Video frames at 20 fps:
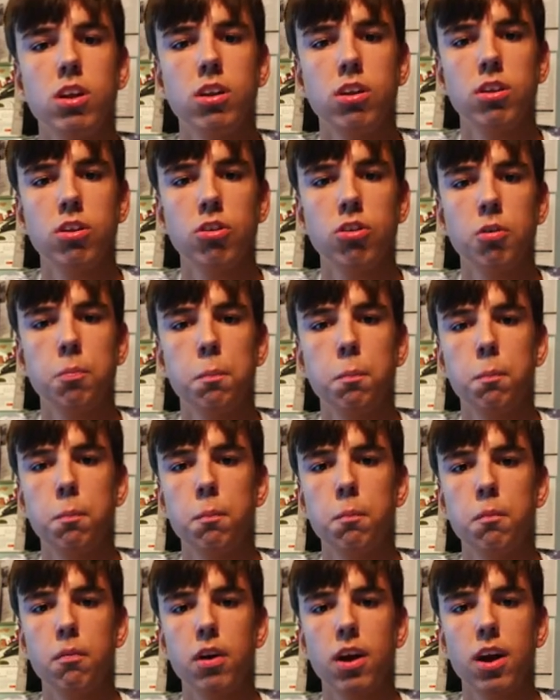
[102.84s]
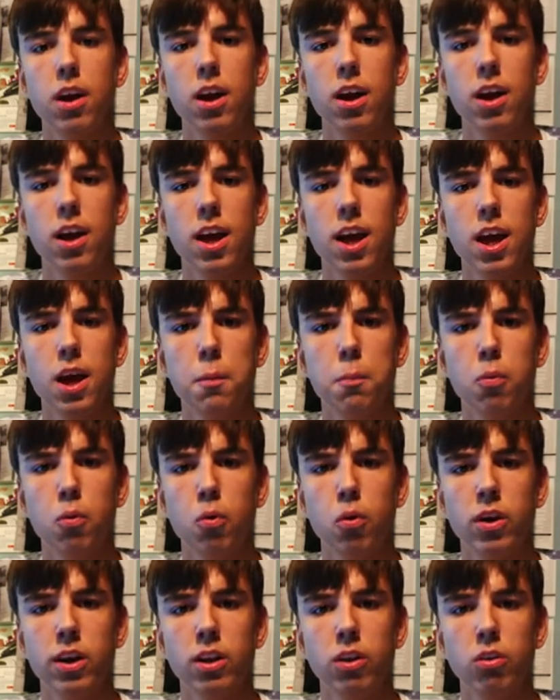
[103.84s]
there's an
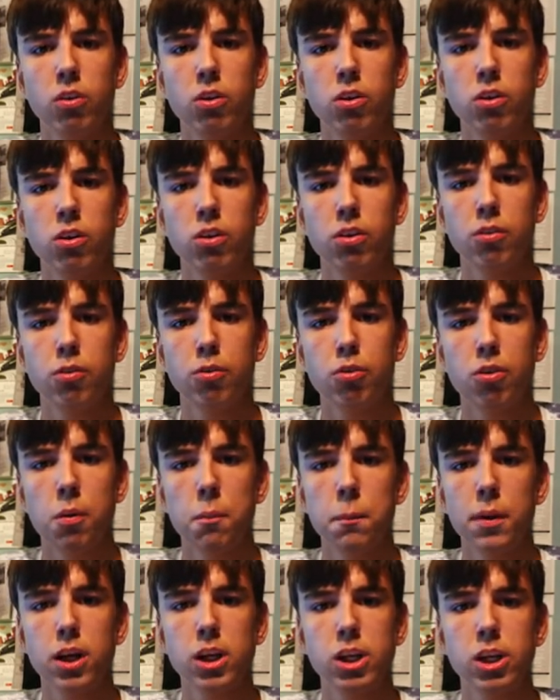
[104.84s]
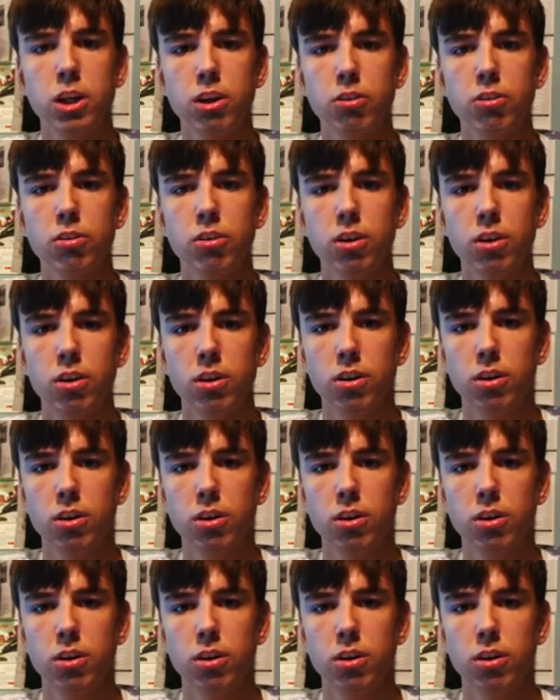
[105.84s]
airport in London from Manchester,